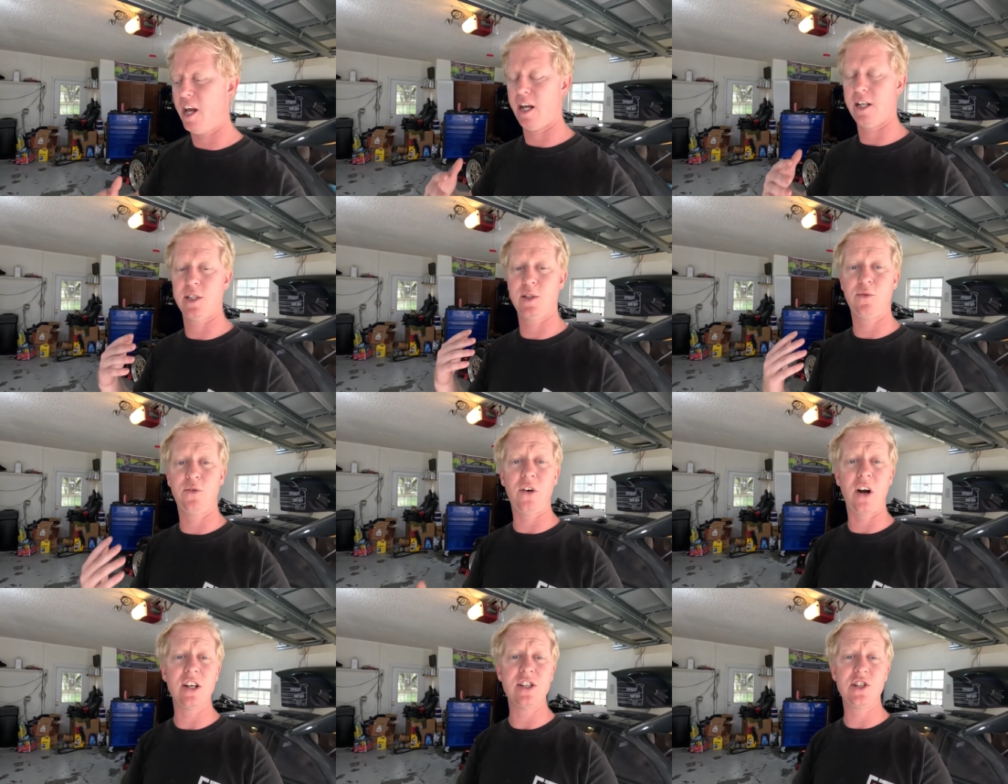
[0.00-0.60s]
It's
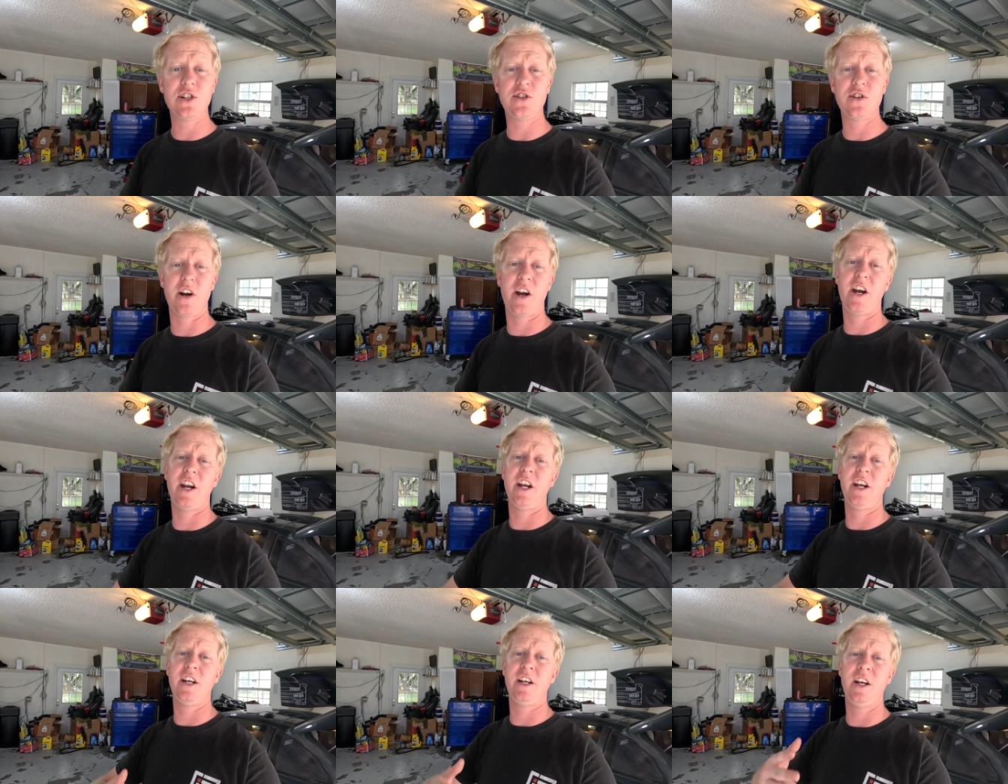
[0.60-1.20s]

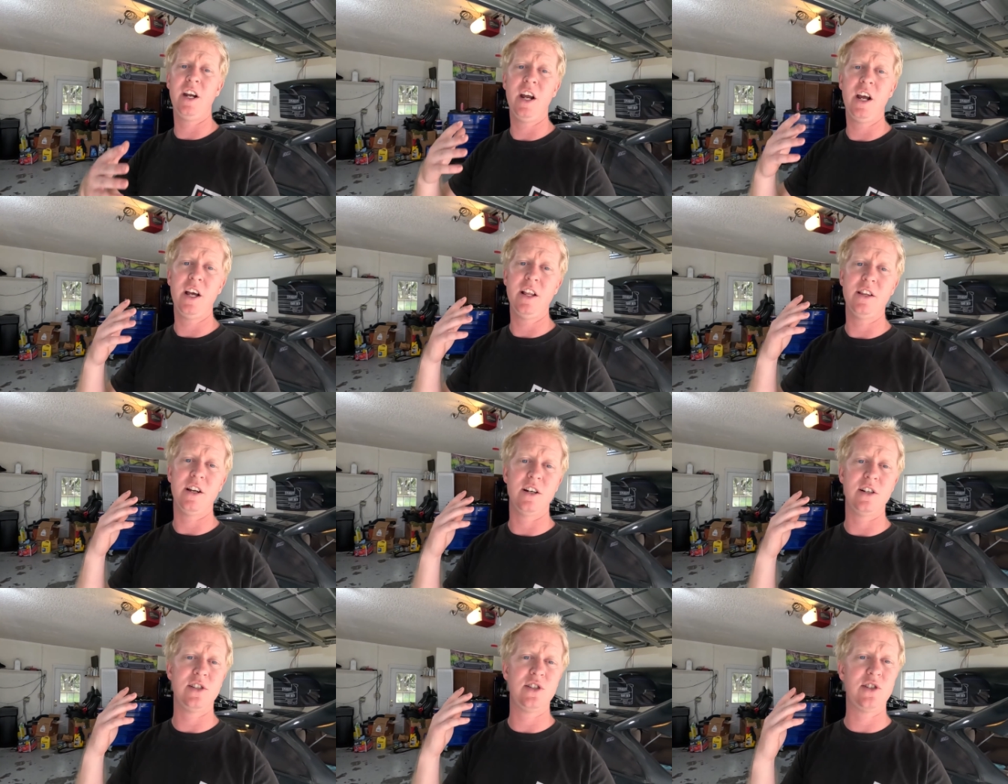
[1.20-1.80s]
frustrating.
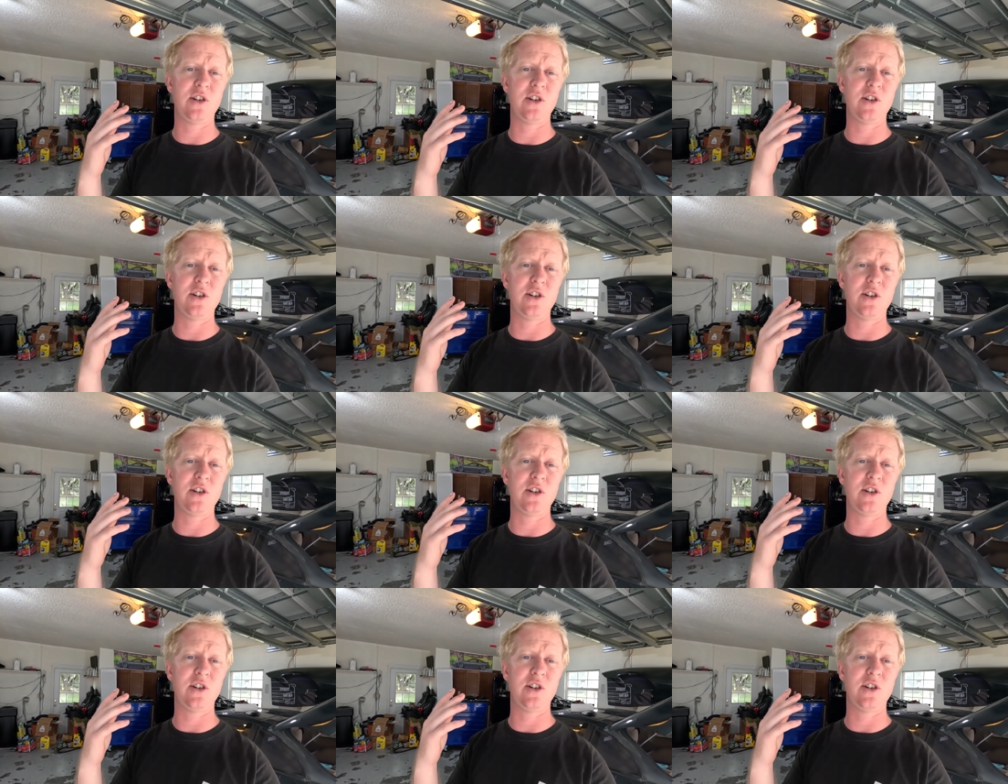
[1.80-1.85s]
There's